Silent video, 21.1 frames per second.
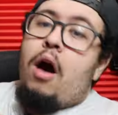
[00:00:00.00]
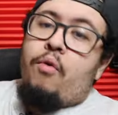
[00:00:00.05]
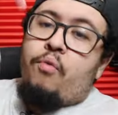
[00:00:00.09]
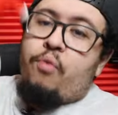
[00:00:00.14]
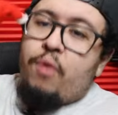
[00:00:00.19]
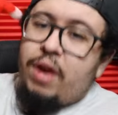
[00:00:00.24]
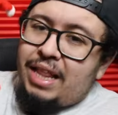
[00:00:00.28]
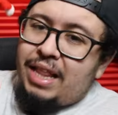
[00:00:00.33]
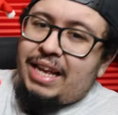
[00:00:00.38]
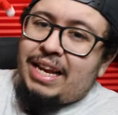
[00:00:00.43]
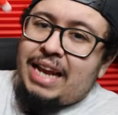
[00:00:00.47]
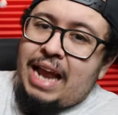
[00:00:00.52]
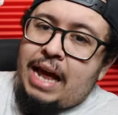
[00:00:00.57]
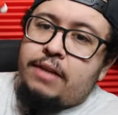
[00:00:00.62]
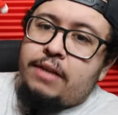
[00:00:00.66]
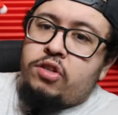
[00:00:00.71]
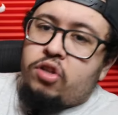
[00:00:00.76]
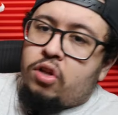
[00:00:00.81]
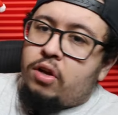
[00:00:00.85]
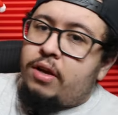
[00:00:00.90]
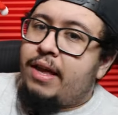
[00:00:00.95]
a really
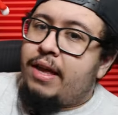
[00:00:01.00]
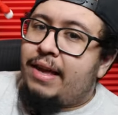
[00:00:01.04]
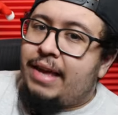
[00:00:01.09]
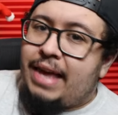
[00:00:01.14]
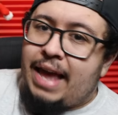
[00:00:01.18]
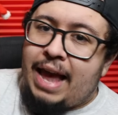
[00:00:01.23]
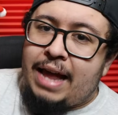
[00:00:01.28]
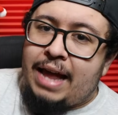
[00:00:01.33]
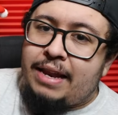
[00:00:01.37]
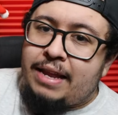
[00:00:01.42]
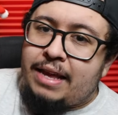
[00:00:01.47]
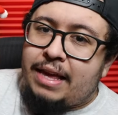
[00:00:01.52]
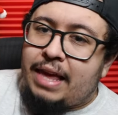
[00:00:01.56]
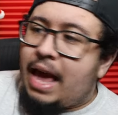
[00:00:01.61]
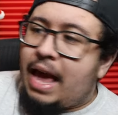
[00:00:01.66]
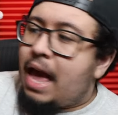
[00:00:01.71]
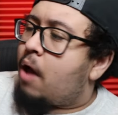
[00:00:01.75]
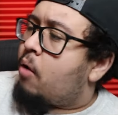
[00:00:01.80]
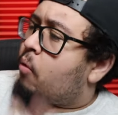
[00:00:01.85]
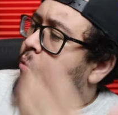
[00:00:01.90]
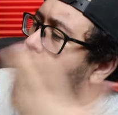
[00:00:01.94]
nice looking candy
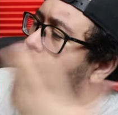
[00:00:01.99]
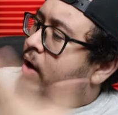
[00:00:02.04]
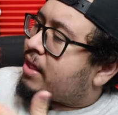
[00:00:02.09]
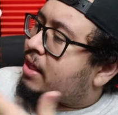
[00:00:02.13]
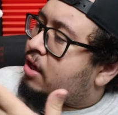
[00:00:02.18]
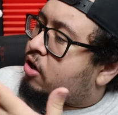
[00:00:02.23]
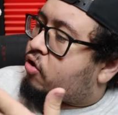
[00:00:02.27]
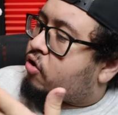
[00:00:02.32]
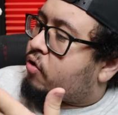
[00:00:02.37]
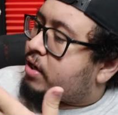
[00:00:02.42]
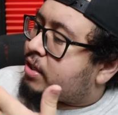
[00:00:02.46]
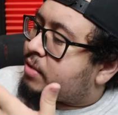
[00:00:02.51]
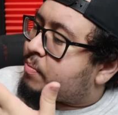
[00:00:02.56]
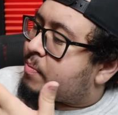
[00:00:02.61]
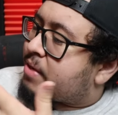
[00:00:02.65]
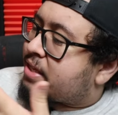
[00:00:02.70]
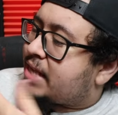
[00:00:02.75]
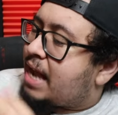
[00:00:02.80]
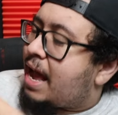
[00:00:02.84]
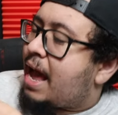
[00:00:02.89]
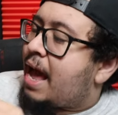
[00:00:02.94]
cat with a
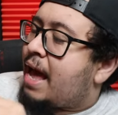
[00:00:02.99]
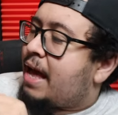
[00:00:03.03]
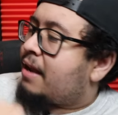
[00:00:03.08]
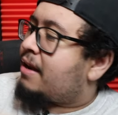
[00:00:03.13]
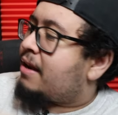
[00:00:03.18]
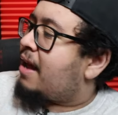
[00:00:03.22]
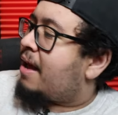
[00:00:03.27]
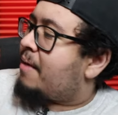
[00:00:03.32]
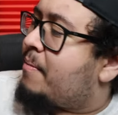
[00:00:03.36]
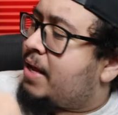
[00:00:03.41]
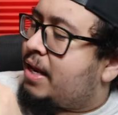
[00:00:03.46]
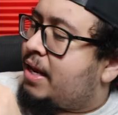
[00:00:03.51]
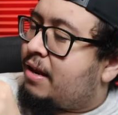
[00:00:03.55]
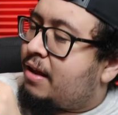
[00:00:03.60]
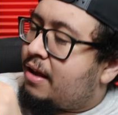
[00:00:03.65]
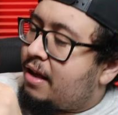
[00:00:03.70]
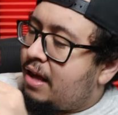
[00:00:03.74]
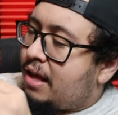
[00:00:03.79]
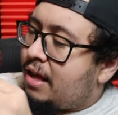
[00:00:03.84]
Christmas hat. I mean,